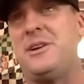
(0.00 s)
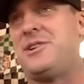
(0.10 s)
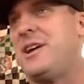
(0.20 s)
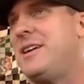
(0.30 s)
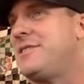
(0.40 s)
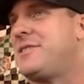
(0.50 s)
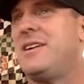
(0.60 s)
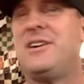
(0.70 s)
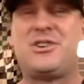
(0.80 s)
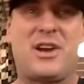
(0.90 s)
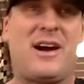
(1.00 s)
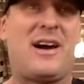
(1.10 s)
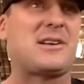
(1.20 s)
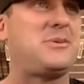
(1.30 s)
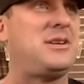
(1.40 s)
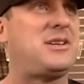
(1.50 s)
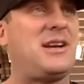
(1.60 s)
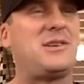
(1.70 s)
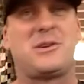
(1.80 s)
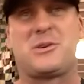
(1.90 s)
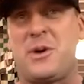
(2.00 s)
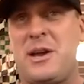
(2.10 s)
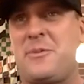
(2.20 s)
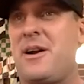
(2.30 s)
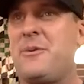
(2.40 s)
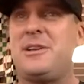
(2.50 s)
We changed shocks. We changed the sway bar.